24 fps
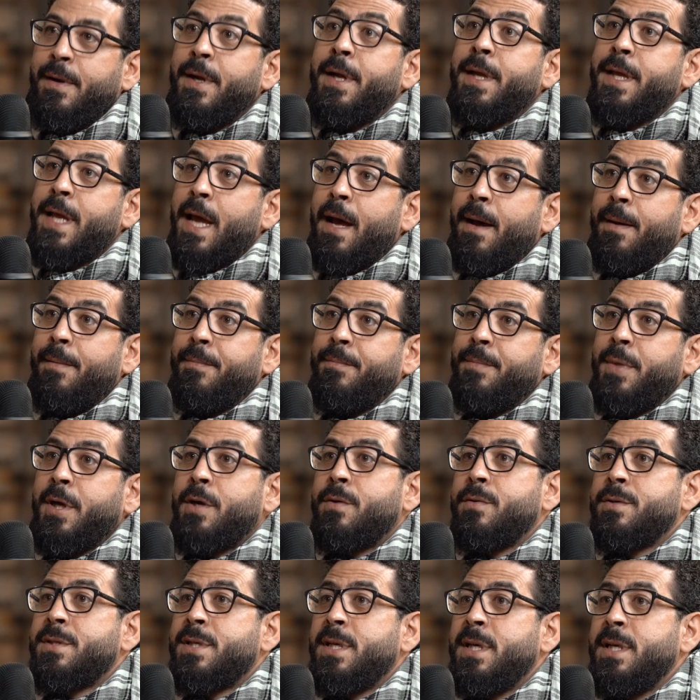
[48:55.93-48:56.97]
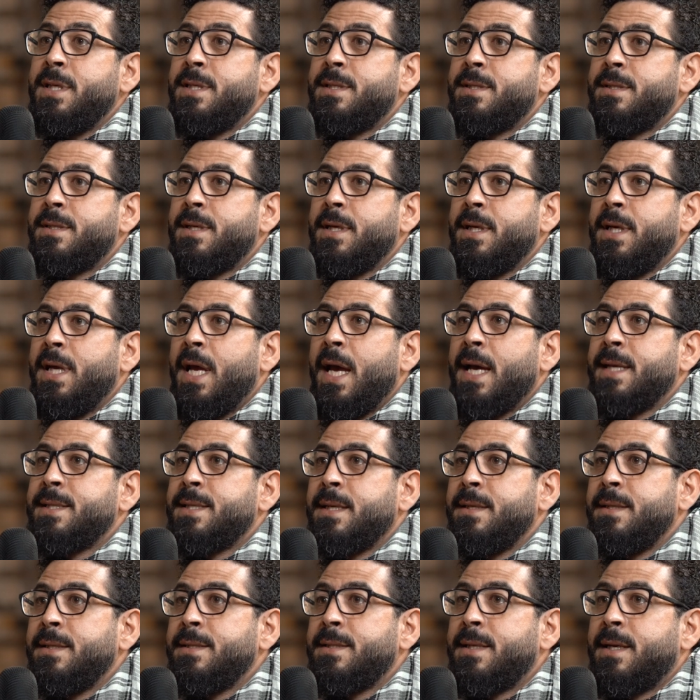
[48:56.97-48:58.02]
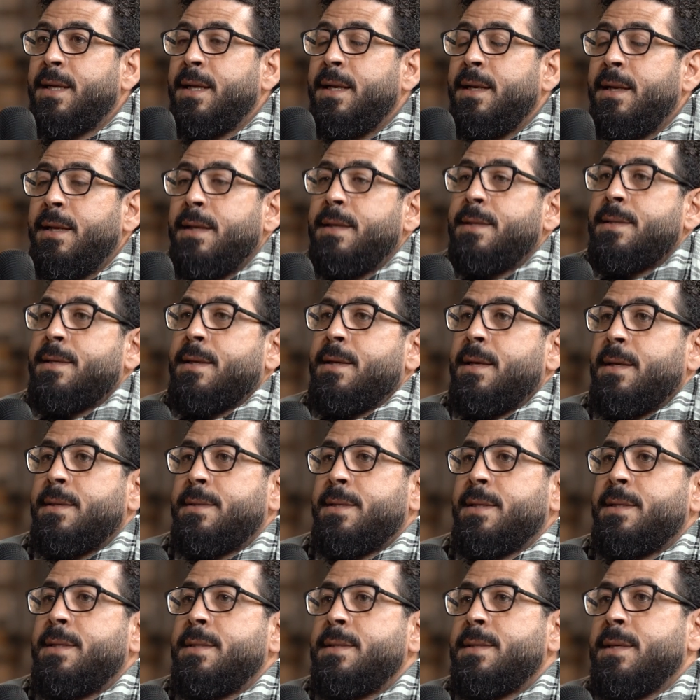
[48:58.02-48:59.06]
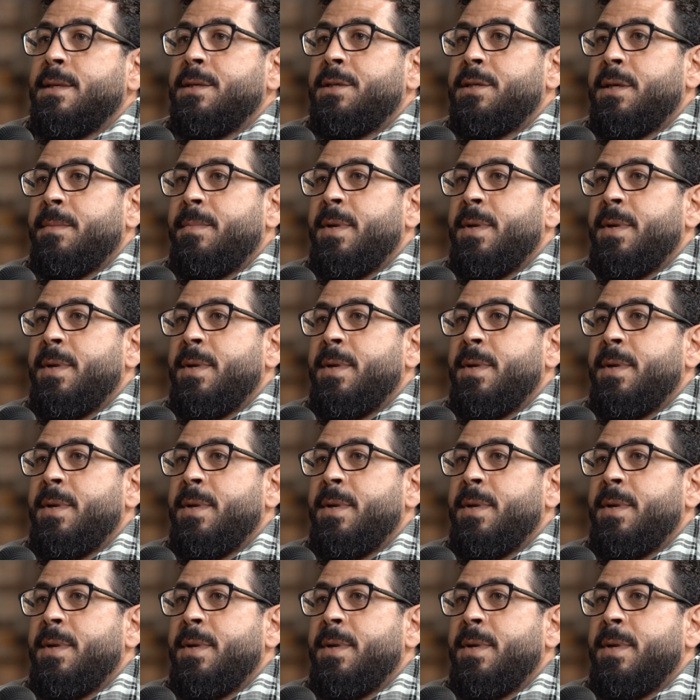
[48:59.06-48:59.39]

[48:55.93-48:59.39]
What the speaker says: Yeah, because he has an Israeli citizenship.